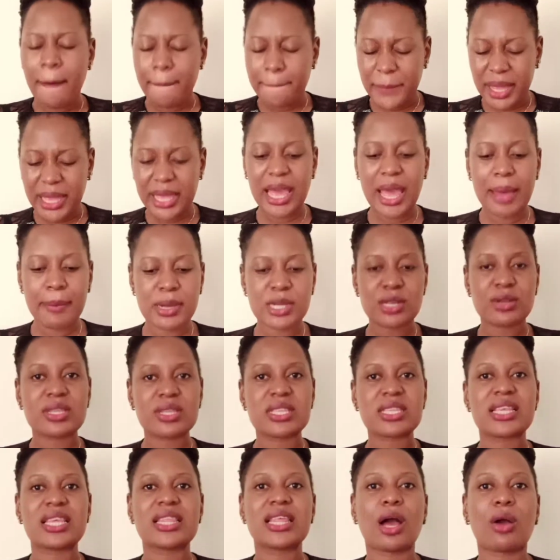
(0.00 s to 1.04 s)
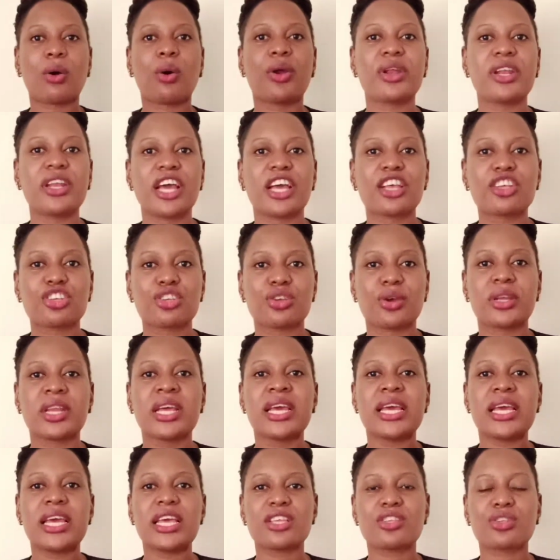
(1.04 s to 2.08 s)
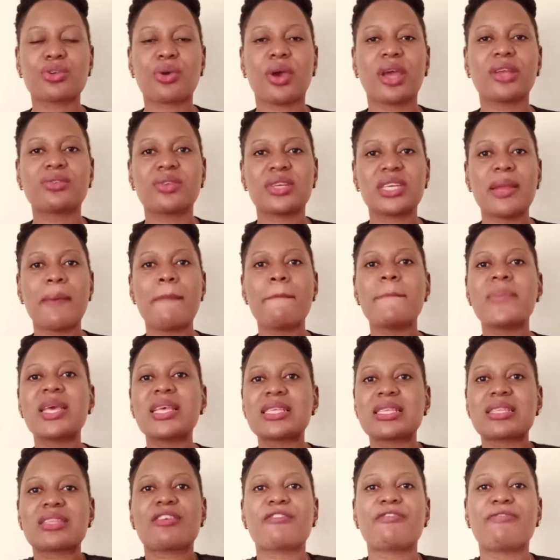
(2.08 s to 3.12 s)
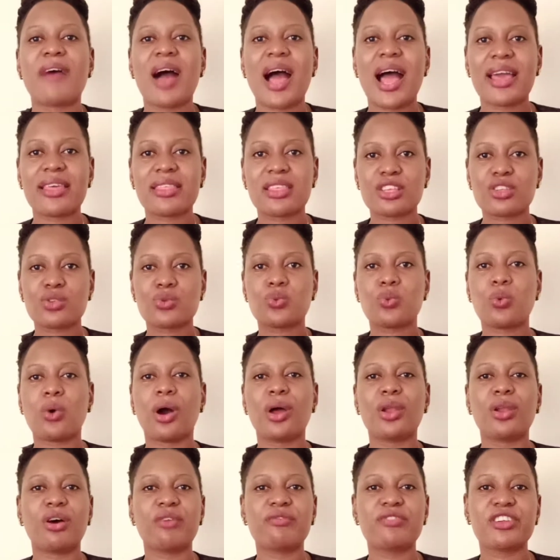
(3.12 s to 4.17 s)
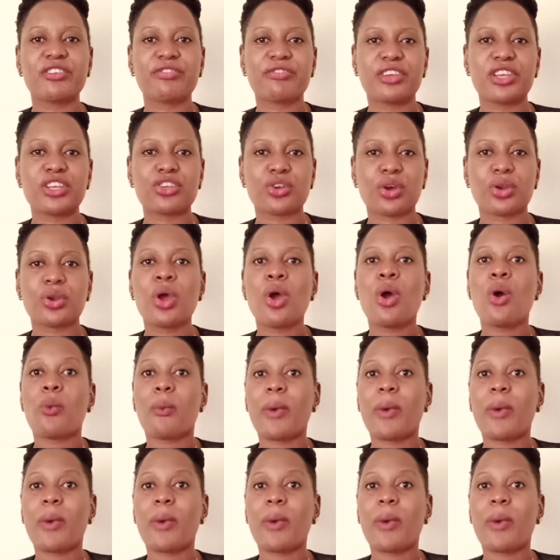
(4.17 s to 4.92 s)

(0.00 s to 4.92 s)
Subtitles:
Being able to see the connection is going to demystify this wall of division